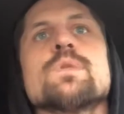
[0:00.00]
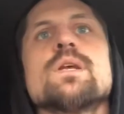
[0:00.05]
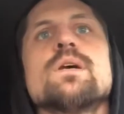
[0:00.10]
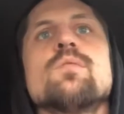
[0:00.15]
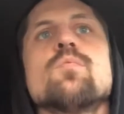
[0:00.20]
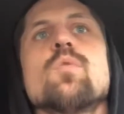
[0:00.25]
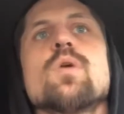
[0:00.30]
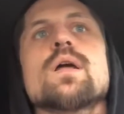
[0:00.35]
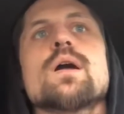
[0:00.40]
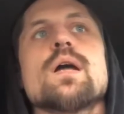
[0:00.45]

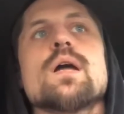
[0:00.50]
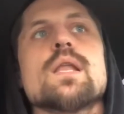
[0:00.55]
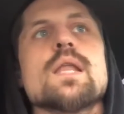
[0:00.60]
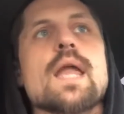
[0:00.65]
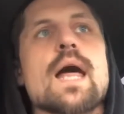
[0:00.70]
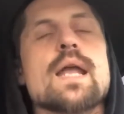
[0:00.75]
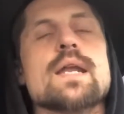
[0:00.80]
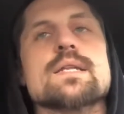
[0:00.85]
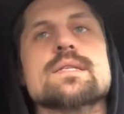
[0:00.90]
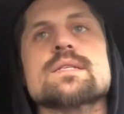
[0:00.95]
A
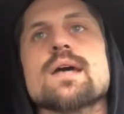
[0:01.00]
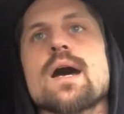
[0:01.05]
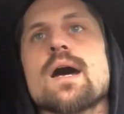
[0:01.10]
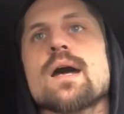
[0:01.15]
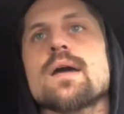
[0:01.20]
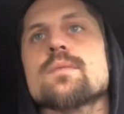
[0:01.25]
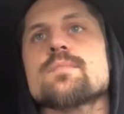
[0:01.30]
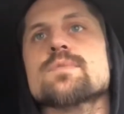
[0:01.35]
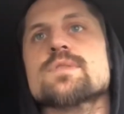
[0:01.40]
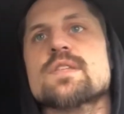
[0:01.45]
lot of
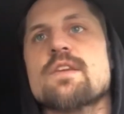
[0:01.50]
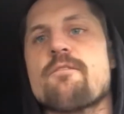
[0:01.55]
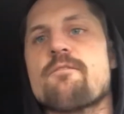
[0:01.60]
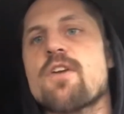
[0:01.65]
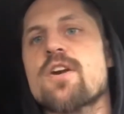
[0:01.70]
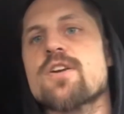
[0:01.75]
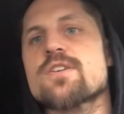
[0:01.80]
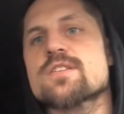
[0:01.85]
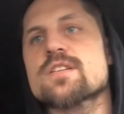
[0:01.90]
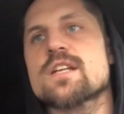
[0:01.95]
times, the
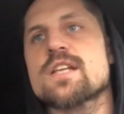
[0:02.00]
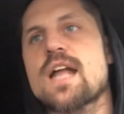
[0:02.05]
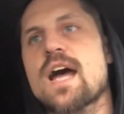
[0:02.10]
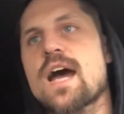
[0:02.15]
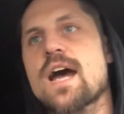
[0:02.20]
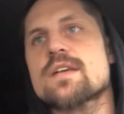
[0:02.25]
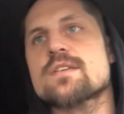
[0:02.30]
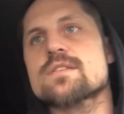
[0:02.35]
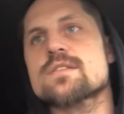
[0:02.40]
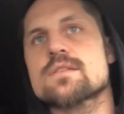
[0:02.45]
first
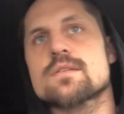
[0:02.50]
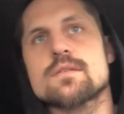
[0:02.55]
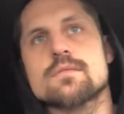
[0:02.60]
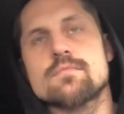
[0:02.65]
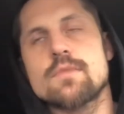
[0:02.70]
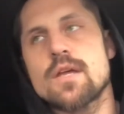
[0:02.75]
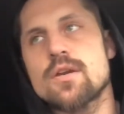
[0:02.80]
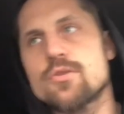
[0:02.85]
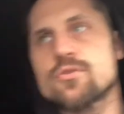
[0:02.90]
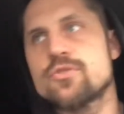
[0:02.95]
class,
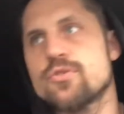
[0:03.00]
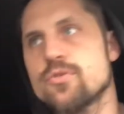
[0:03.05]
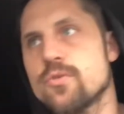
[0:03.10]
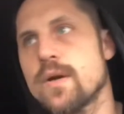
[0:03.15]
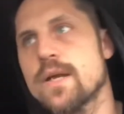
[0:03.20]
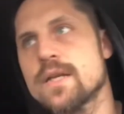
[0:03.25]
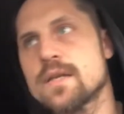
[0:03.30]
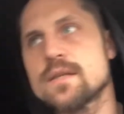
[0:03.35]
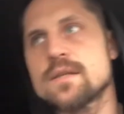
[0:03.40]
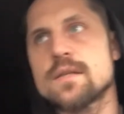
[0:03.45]
they don't do
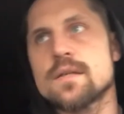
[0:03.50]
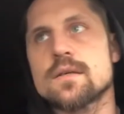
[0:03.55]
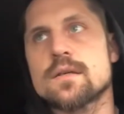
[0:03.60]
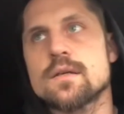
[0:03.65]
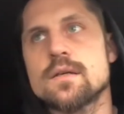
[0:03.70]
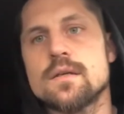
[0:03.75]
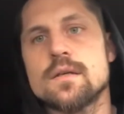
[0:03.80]
anything.